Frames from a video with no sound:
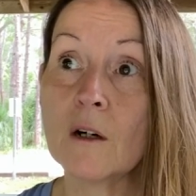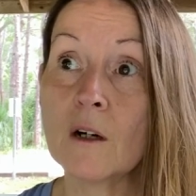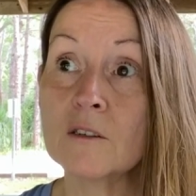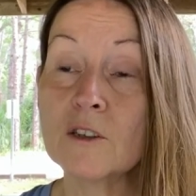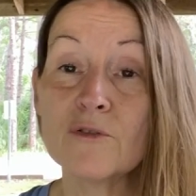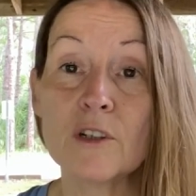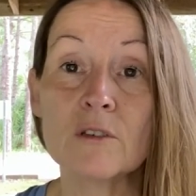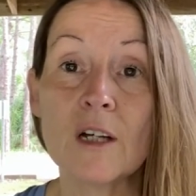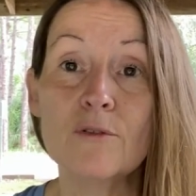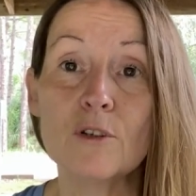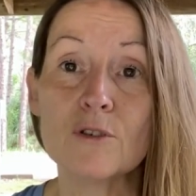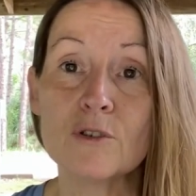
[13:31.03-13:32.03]
on different
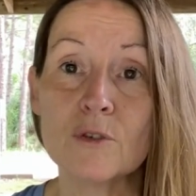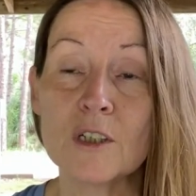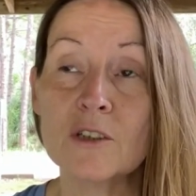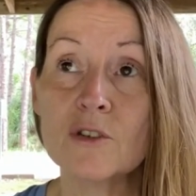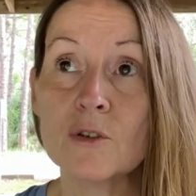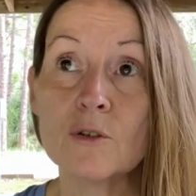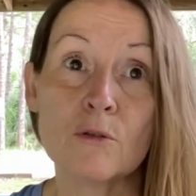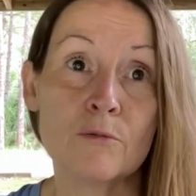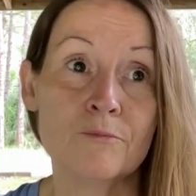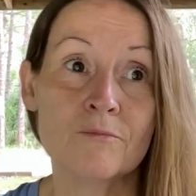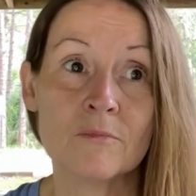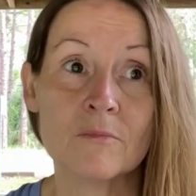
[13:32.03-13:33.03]
levels, right?
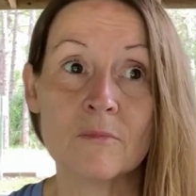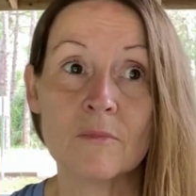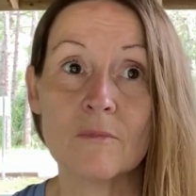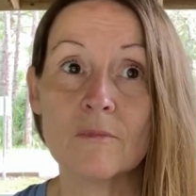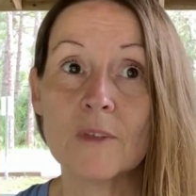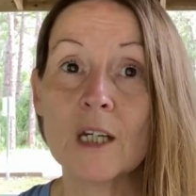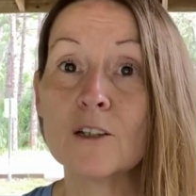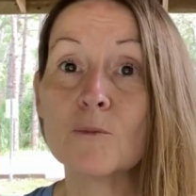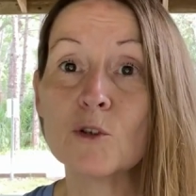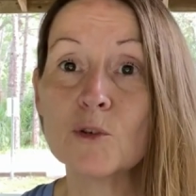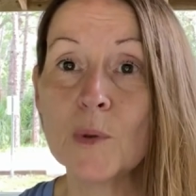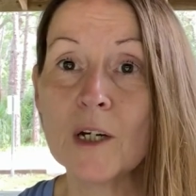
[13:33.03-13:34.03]
So
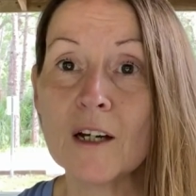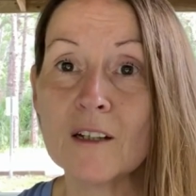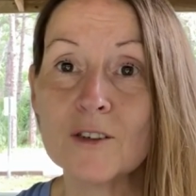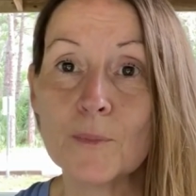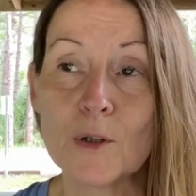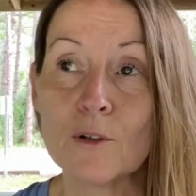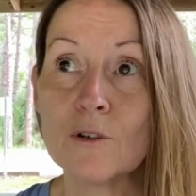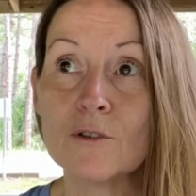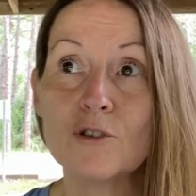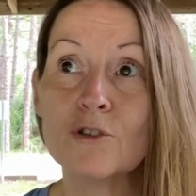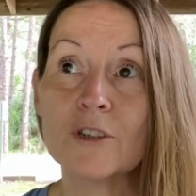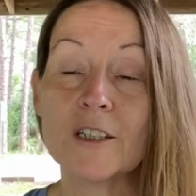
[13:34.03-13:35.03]
animals, plants,
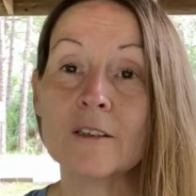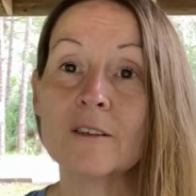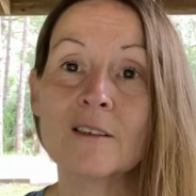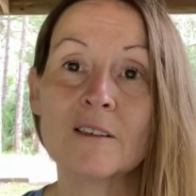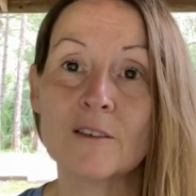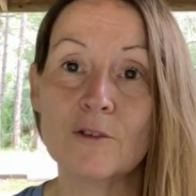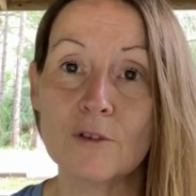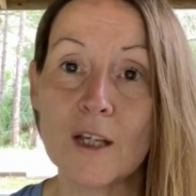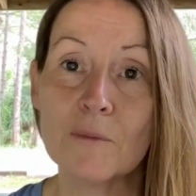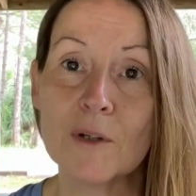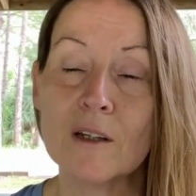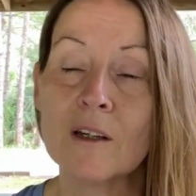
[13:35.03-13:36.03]
birds, trees, you
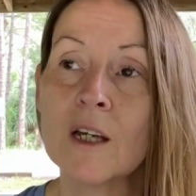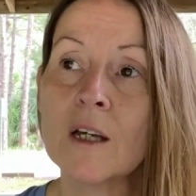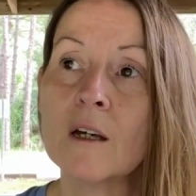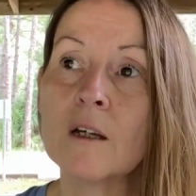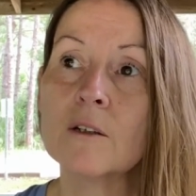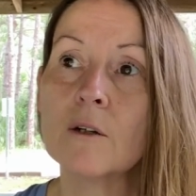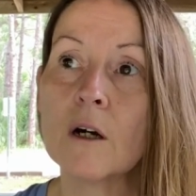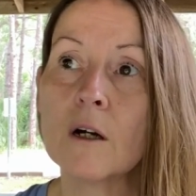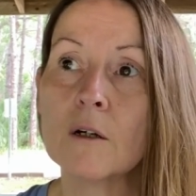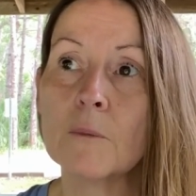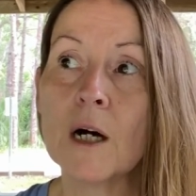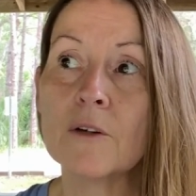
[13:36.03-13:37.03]
name it
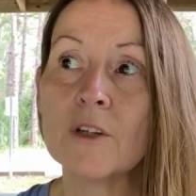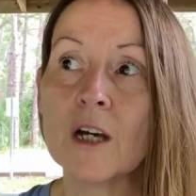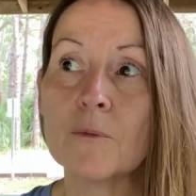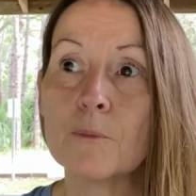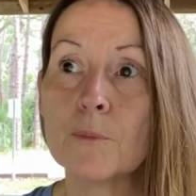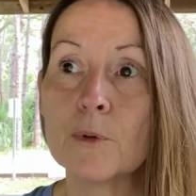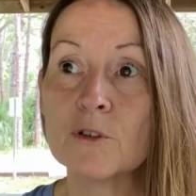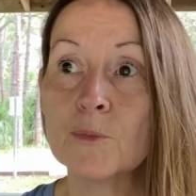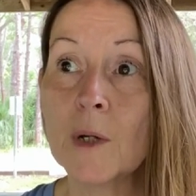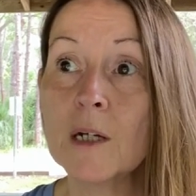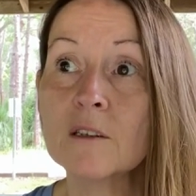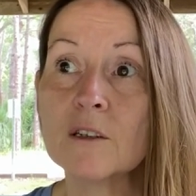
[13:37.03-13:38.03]
um, on that
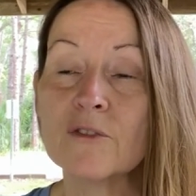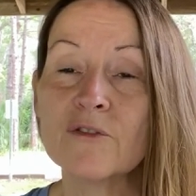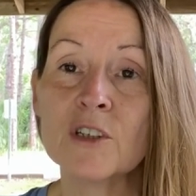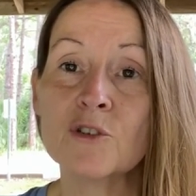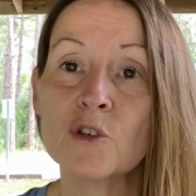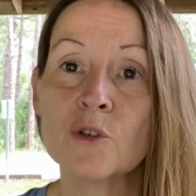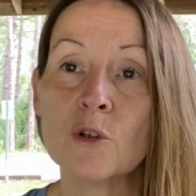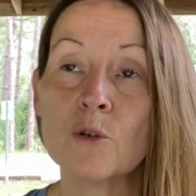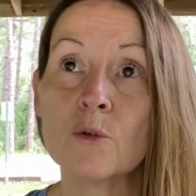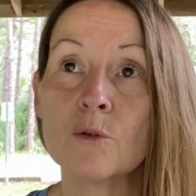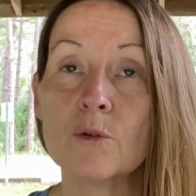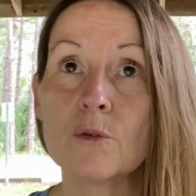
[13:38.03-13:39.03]
perspective. And
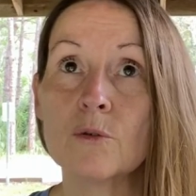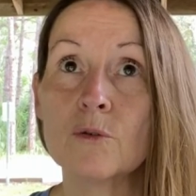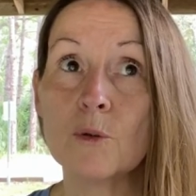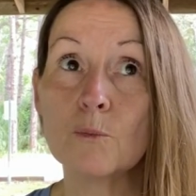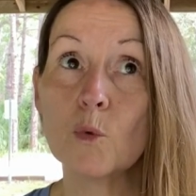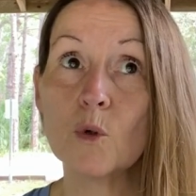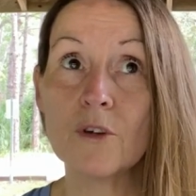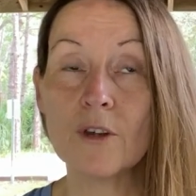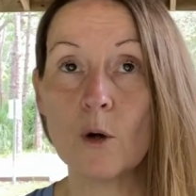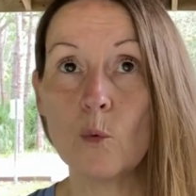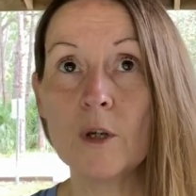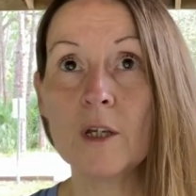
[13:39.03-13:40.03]
so the more
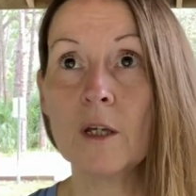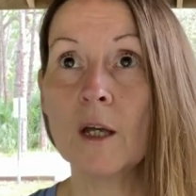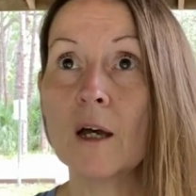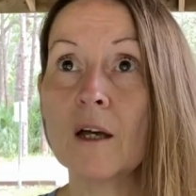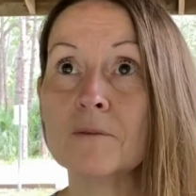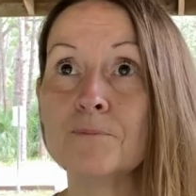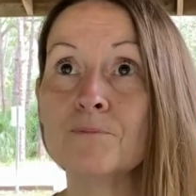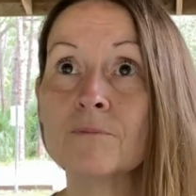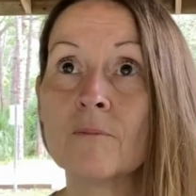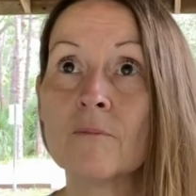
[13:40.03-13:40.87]
that we can,